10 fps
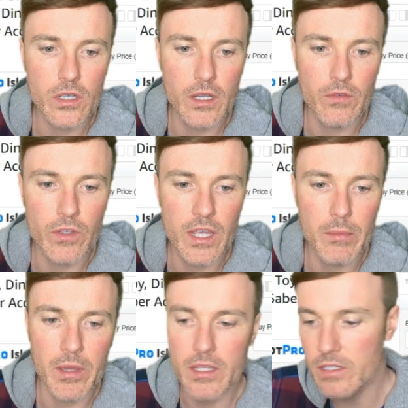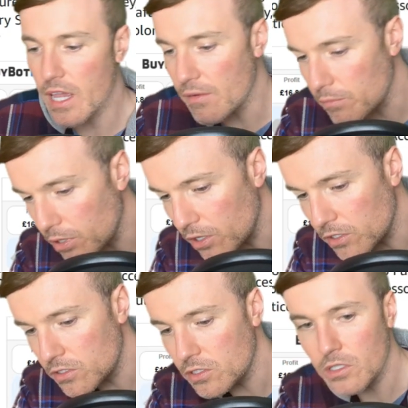and if we type in
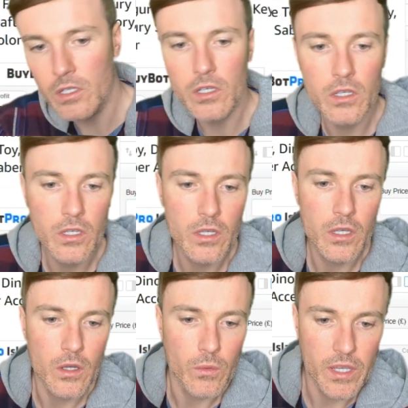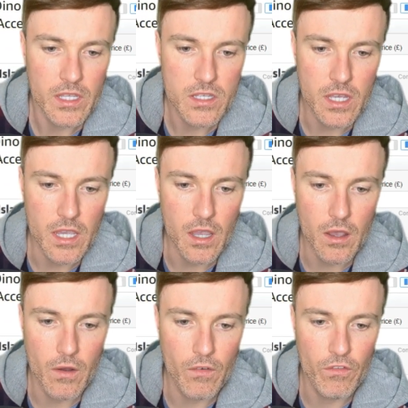£7, we can see
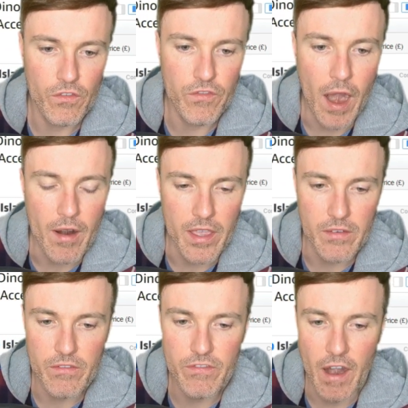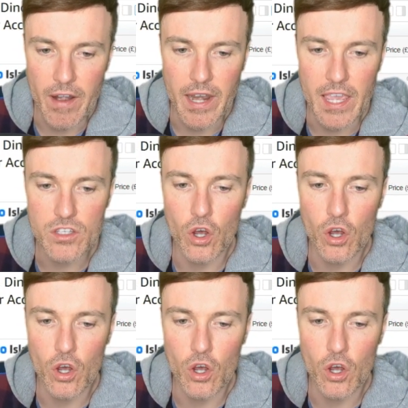very, very nice,